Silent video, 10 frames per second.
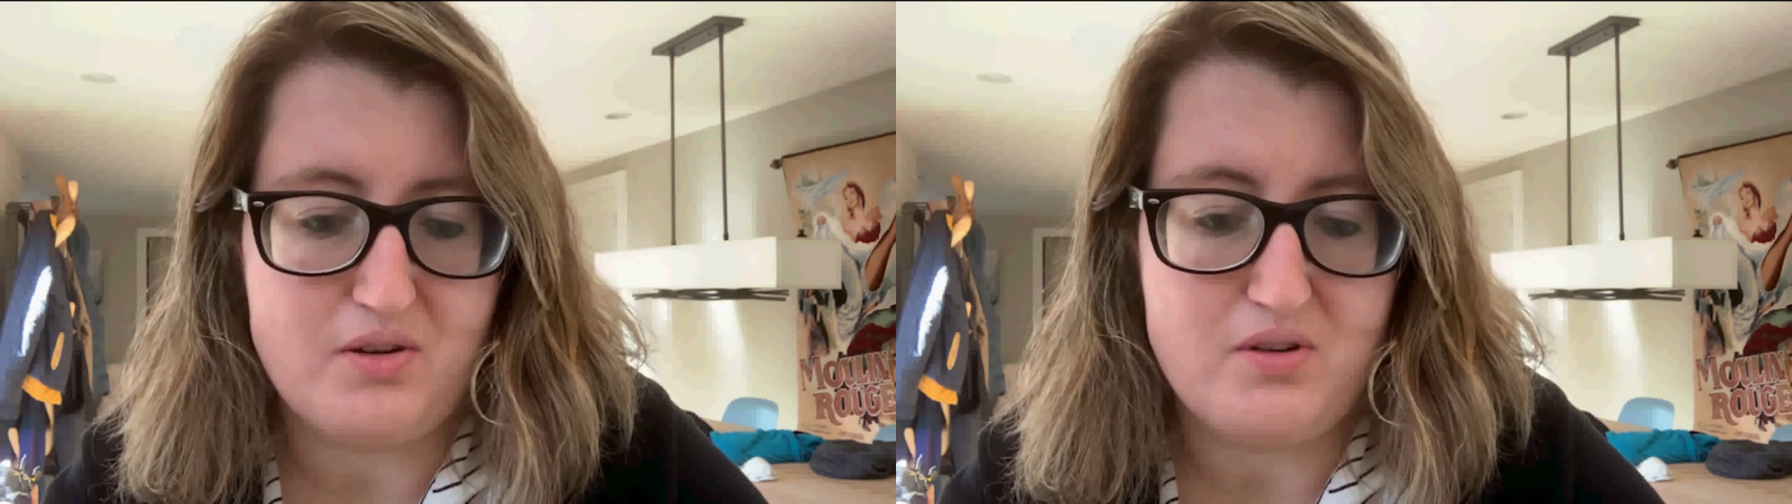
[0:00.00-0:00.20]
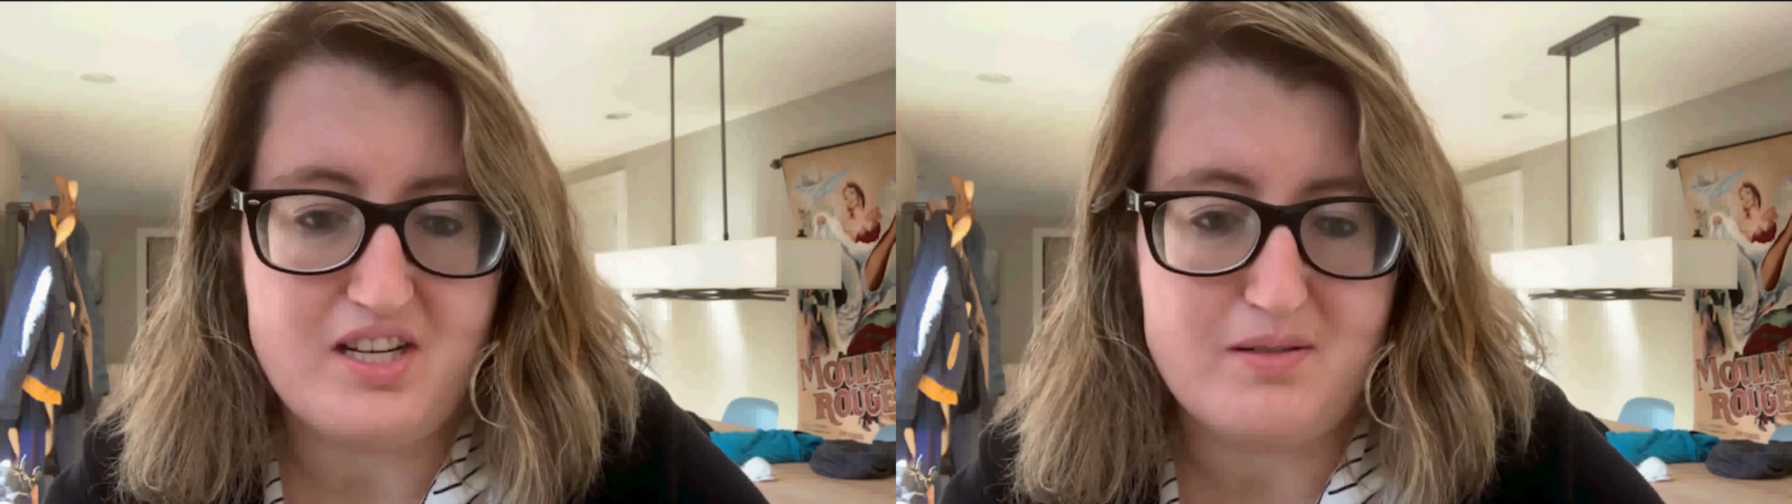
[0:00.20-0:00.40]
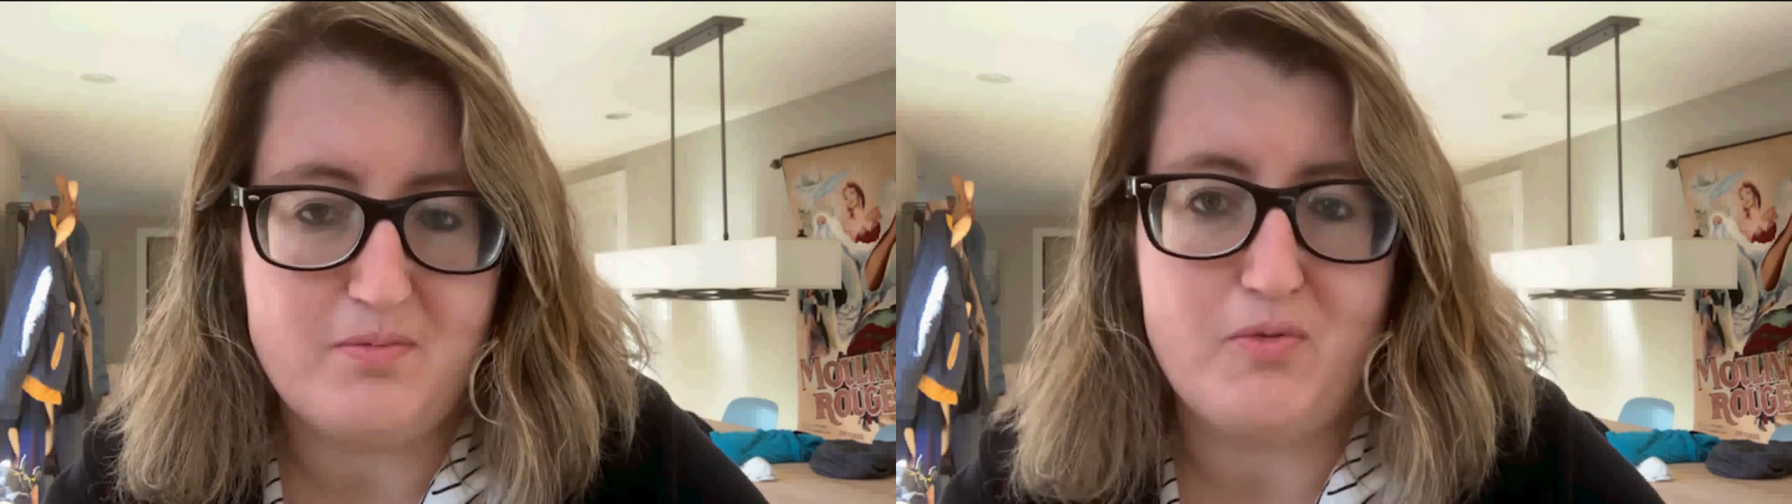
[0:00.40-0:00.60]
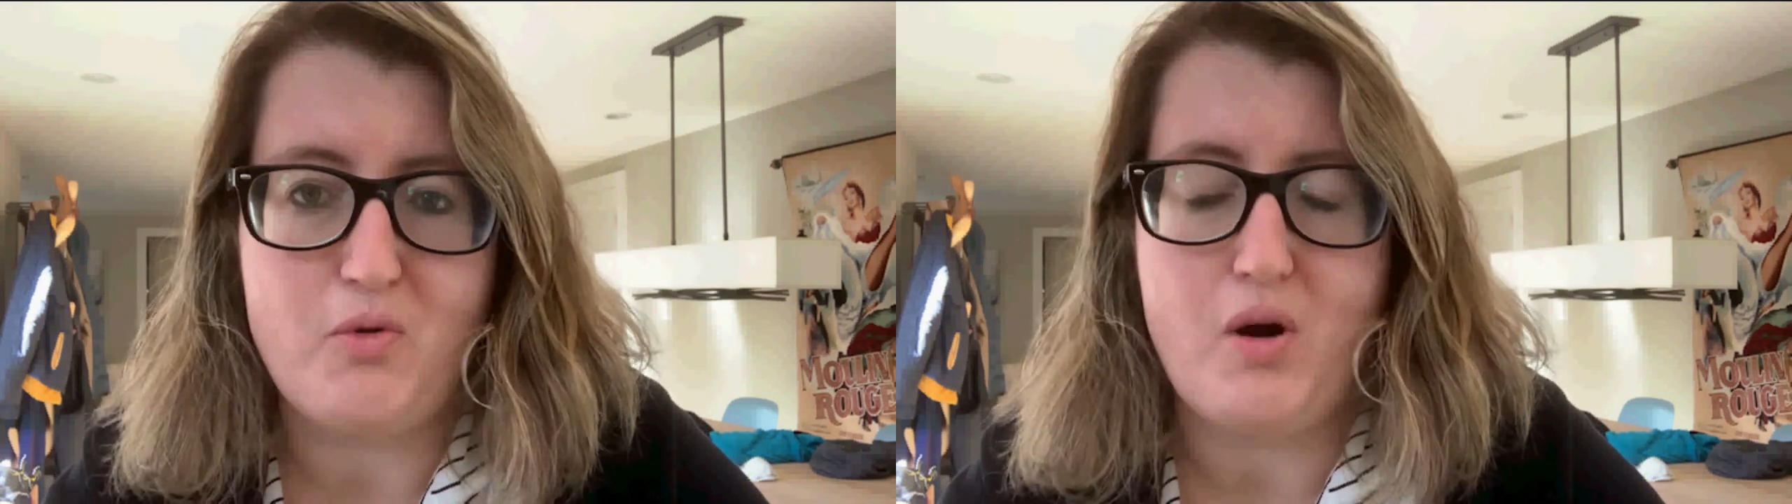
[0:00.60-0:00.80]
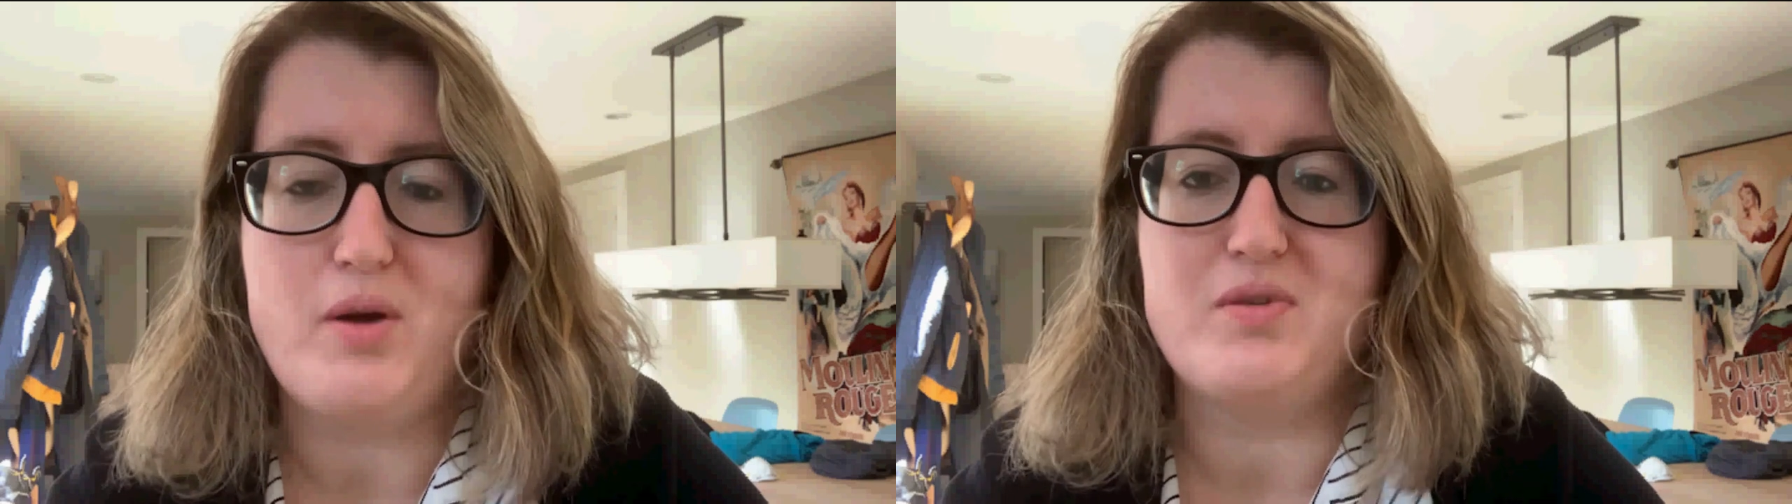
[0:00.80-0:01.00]
degrees
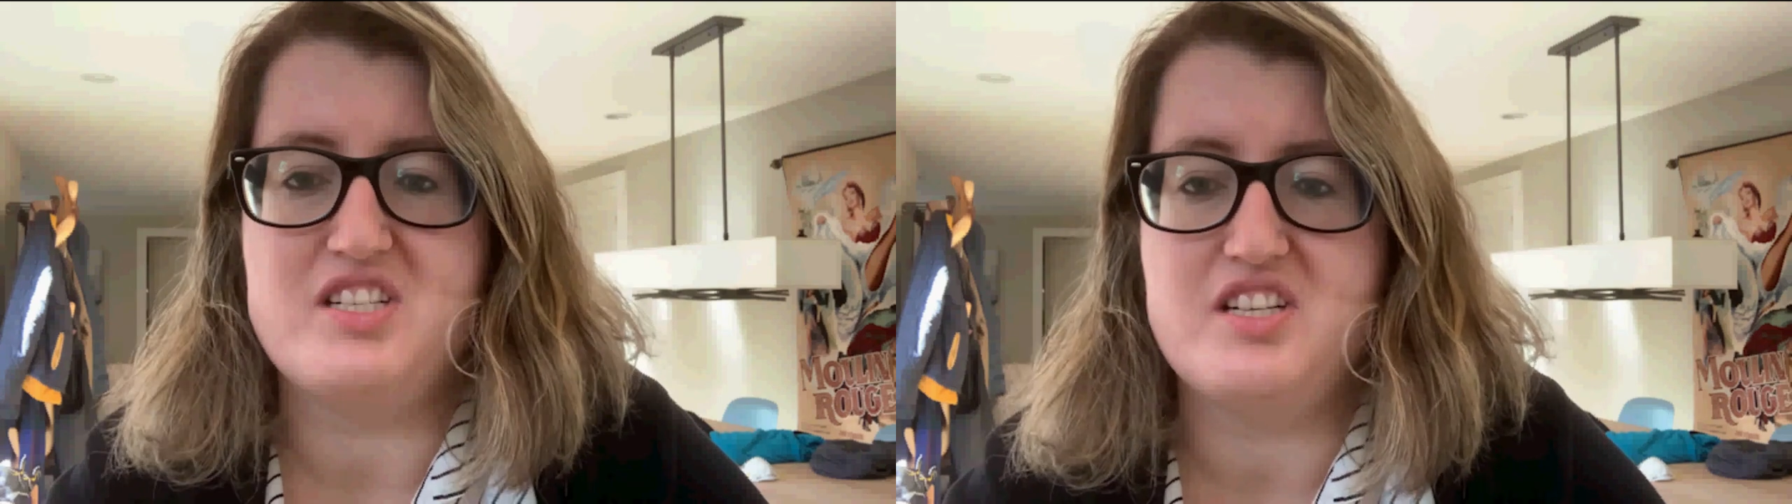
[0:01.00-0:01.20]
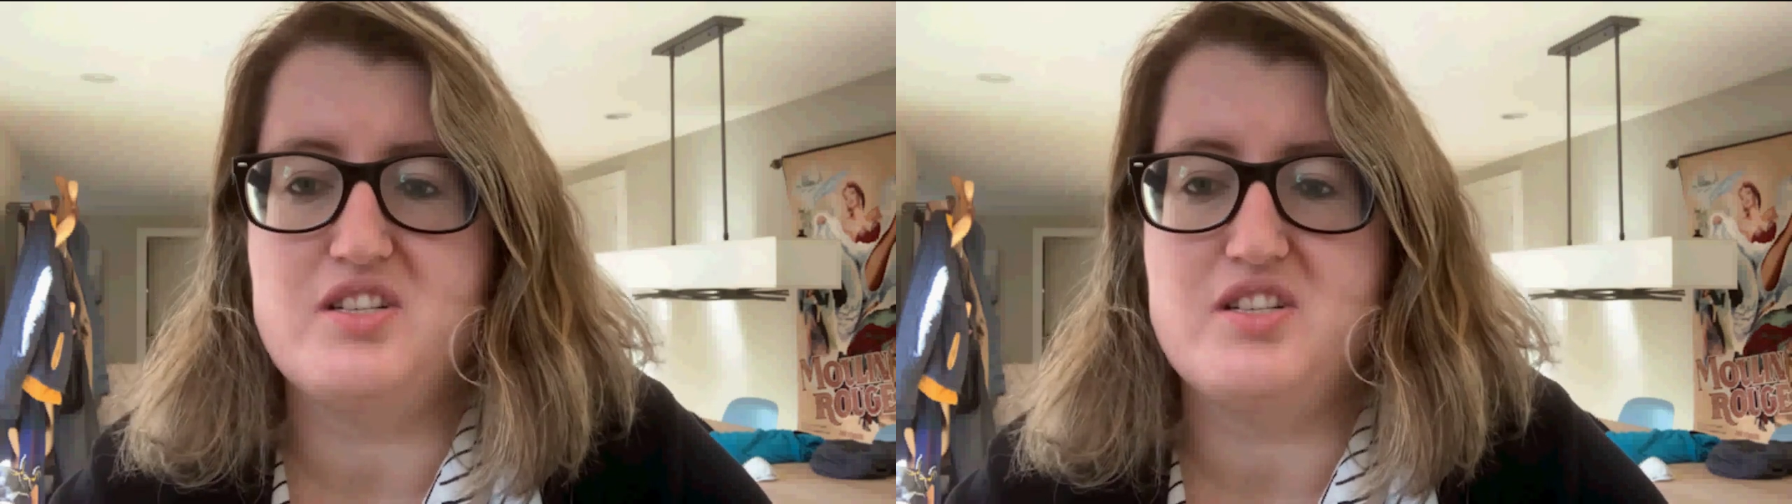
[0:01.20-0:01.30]
before I went